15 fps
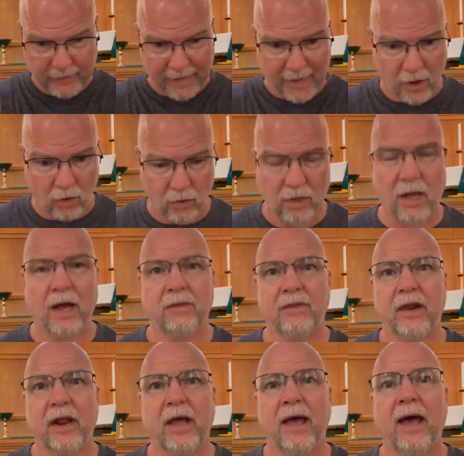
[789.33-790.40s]
outline
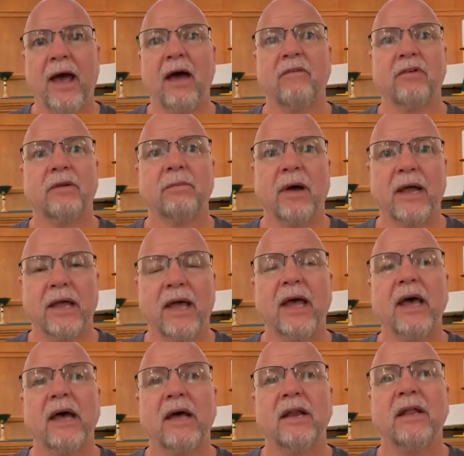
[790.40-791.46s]
that I have in my
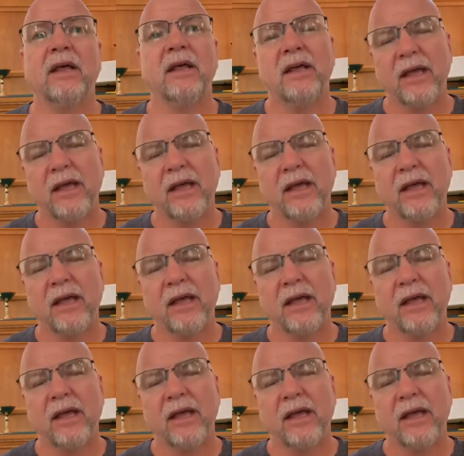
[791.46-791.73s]
head